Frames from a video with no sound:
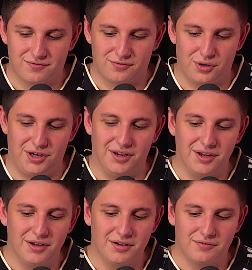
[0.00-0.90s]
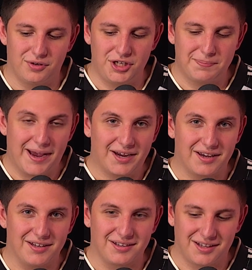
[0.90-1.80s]
footy. Footy's
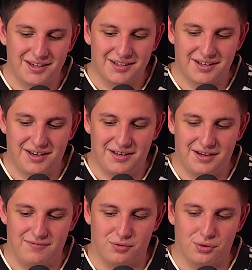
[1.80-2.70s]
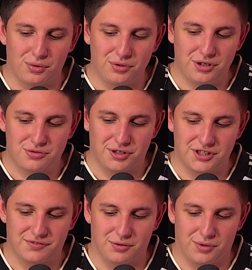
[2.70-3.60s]
back and Liquorland have all your
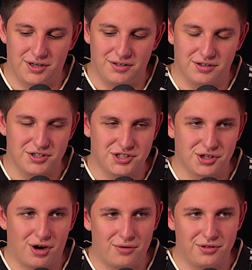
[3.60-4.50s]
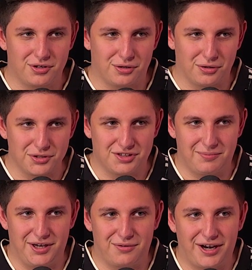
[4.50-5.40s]
drinks for when the siren calls.
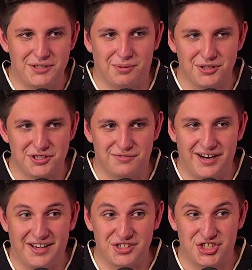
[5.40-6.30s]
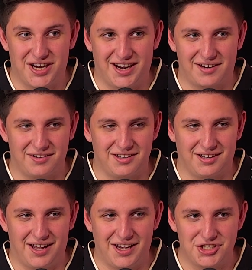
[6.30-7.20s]
Have been great sponsors of ours, Jack, in
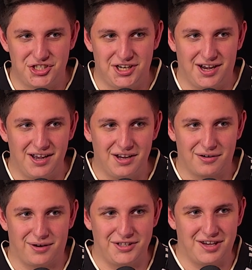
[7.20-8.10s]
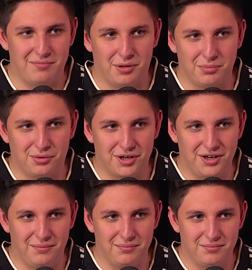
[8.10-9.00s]
the last year. Great to have them on board
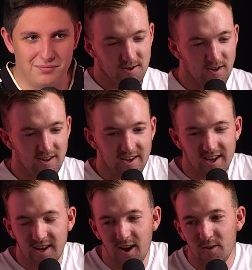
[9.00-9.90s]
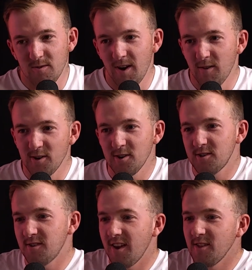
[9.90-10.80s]
again. Absolutely, Nico. With Ramon
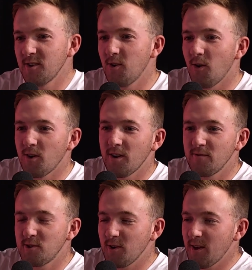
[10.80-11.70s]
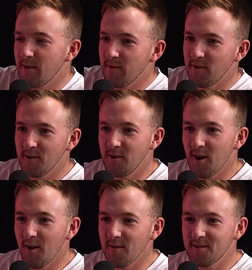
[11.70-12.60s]
just around the corner, I'm sure there'll be a few
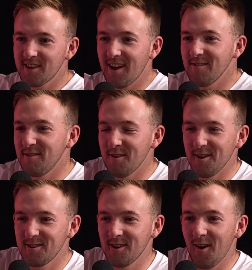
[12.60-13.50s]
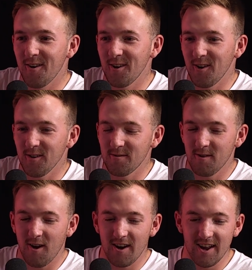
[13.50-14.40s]
nerves come the first siren on
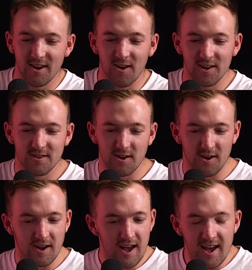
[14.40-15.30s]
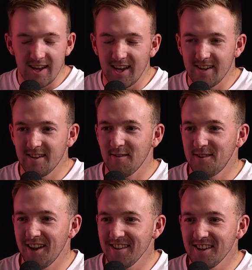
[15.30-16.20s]
Friday night. So get yourself
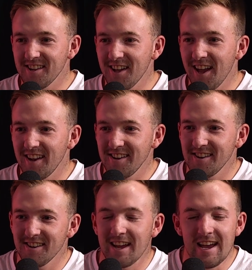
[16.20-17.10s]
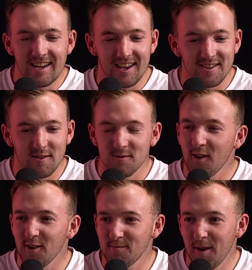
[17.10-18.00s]
down to Liquorland and get yourself a
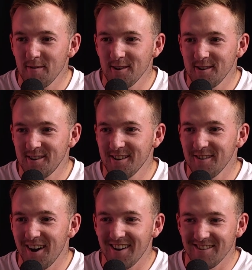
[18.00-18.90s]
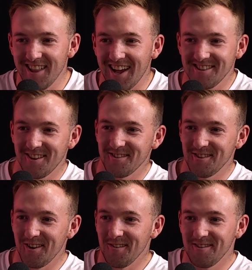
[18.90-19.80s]
nice beverage to relax those
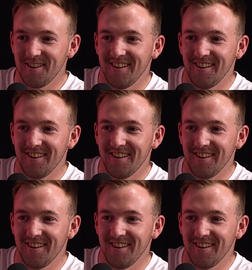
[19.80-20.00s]
nerves.